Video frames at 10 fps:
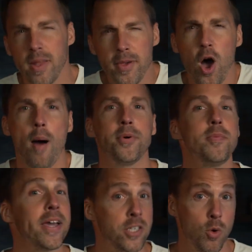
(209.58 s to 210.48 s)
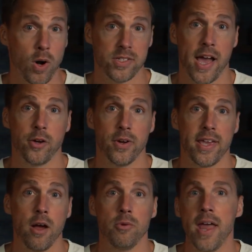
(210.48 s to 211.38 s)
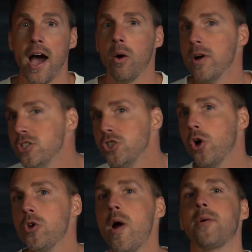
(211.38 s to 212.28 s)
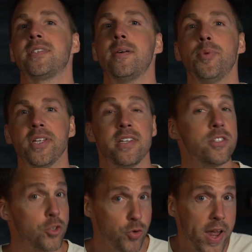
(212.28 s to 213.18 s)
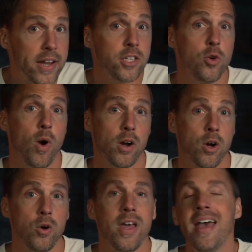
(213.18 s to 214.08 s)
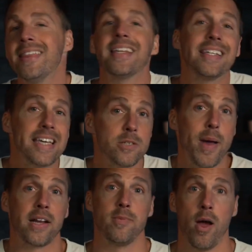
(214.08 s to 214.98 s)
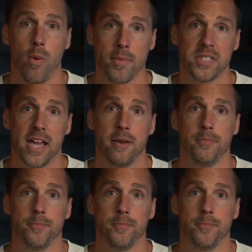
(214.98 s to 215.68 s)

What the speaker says: let me hop into my QR Tiger account now and show you how simple it is to create a QR code that links back to my website.